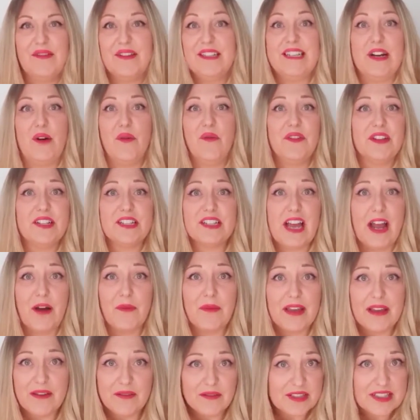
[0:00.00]
all the
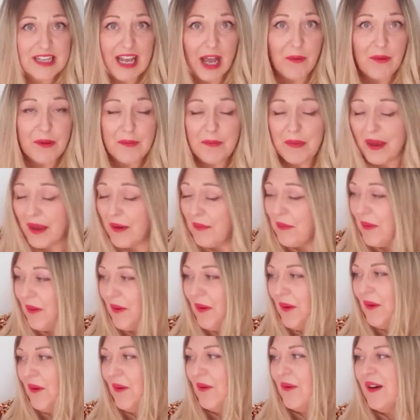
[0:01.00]
Towie
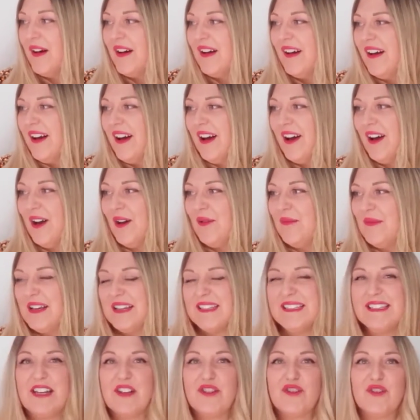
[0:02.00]
people,
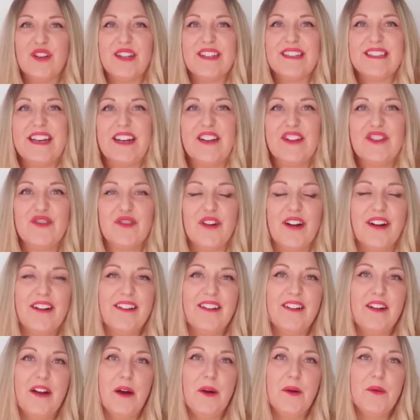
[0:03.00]
etc, etc,
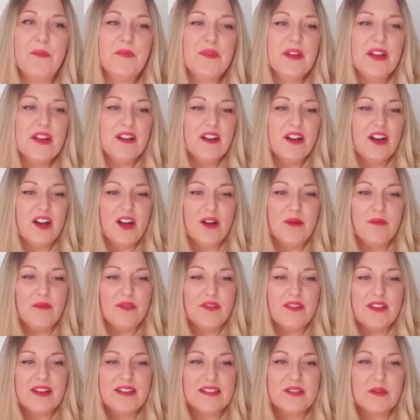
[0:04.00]
you know,
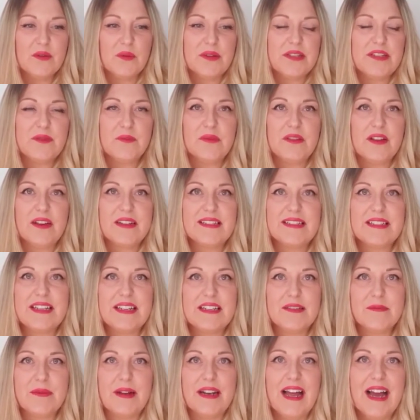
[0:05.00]
things that we did with like
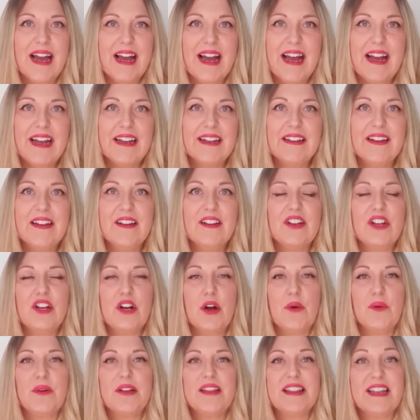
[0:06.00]
Caesar Milan, you
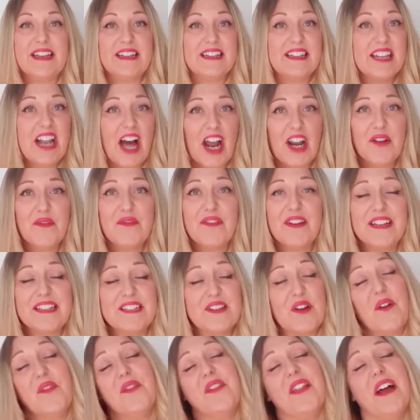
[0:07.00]
know, that none of it's
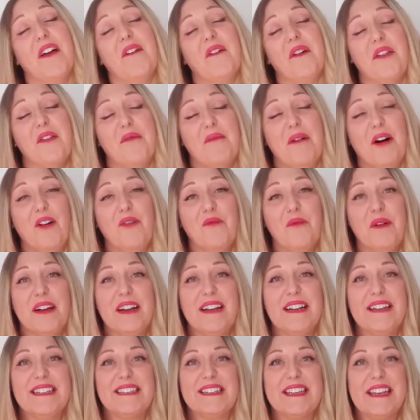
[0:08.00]
on there at the moment.
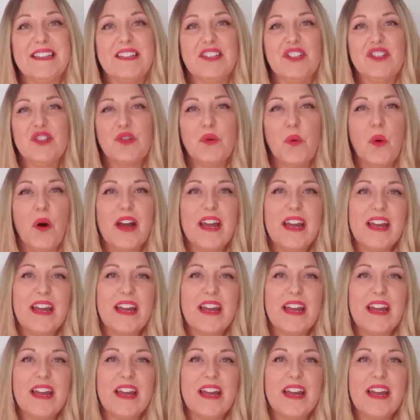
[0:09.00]
And it's just quite